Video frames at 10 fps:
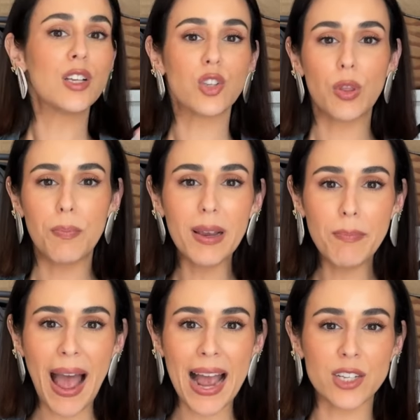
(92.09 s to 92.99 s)
So the big
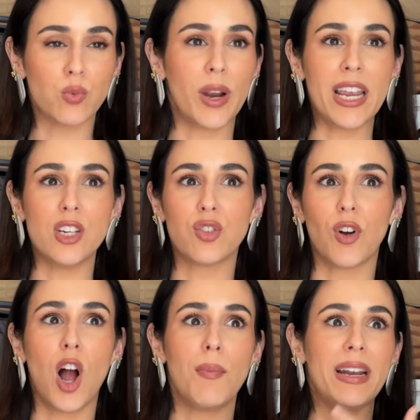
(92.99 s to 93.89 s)
bags range
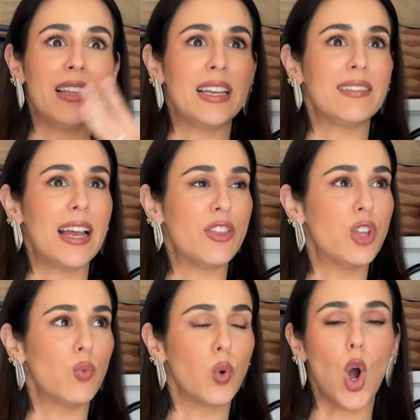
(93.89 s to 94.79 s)
from anything like the
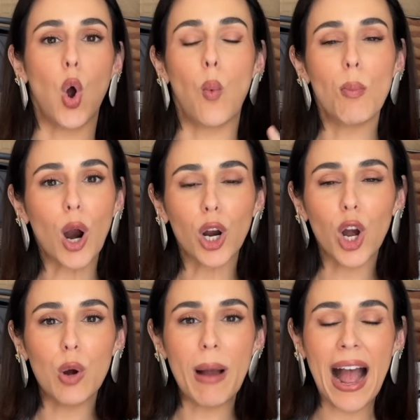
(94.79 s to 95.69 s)
Roe
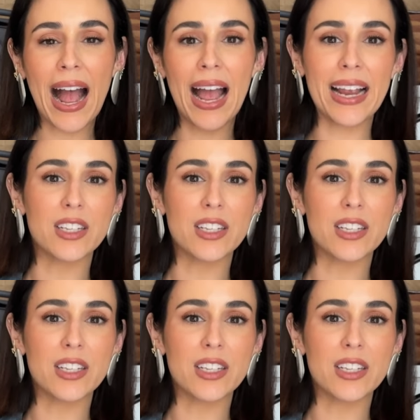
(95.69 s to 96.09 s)
Margot bag,